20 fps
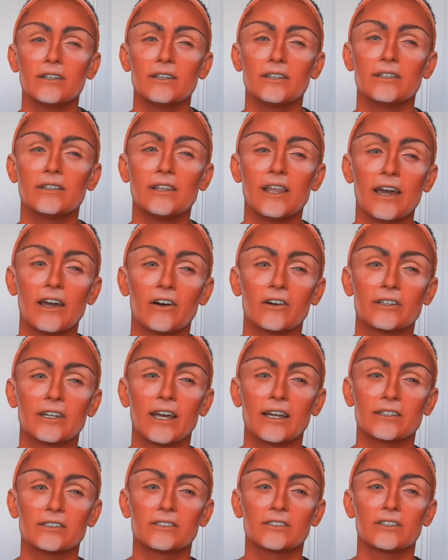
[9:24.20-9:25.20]
they are
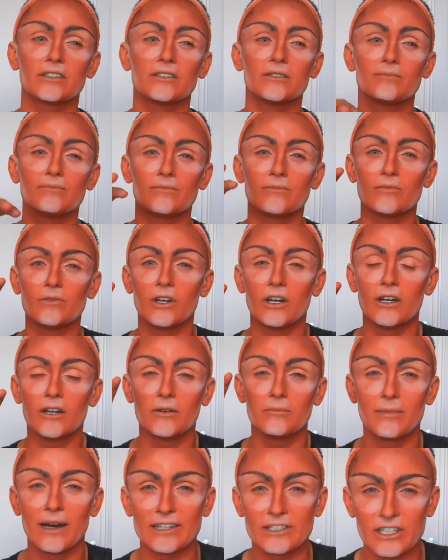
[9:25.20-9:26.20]
next to
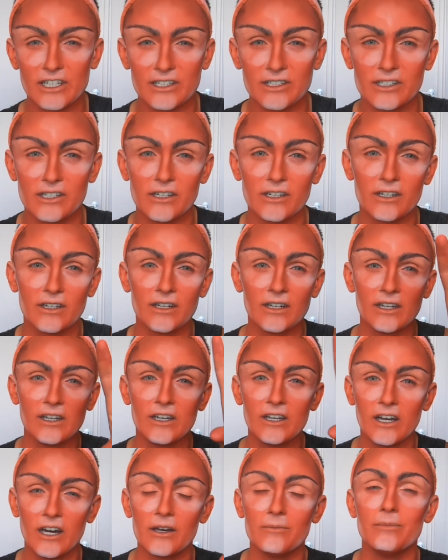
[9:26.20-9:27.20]
Manchester
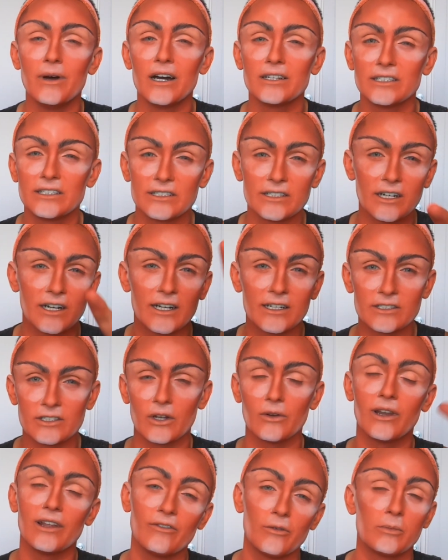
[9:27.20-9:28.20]
and Merseyside, so
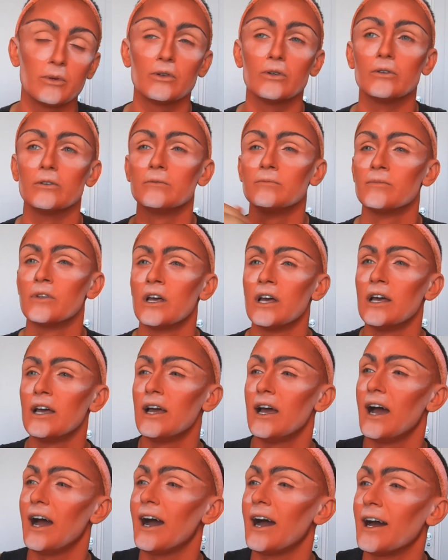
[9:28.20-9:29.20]
Liverpool.
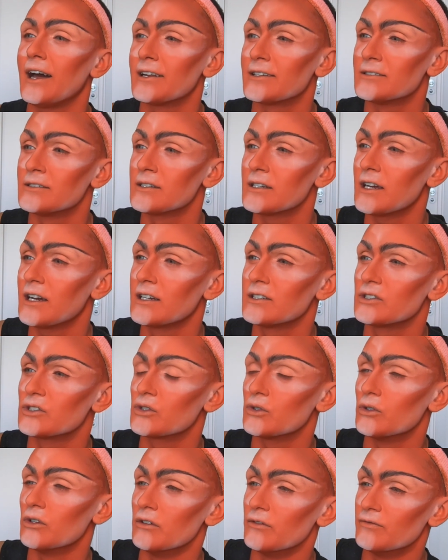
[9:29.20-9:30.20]
And I
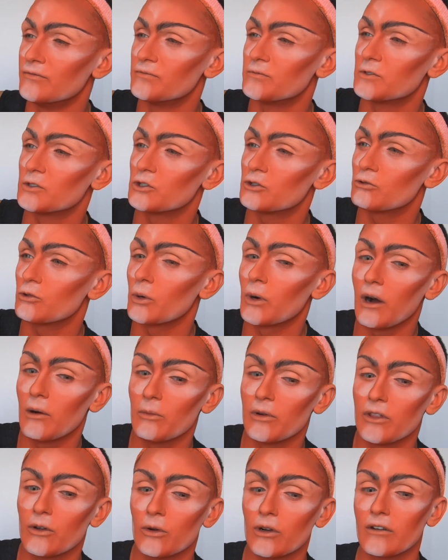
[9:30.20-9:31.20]
sort of grew up
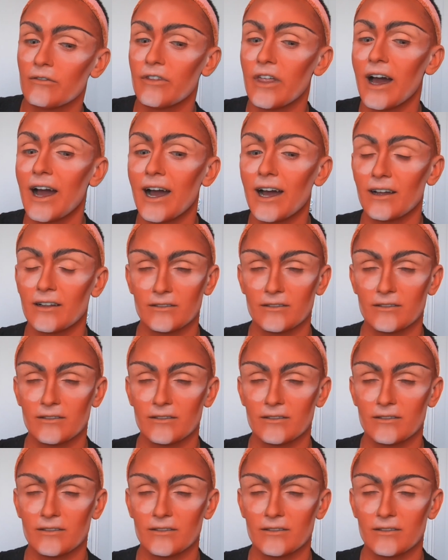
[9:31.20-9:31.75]
with all of that.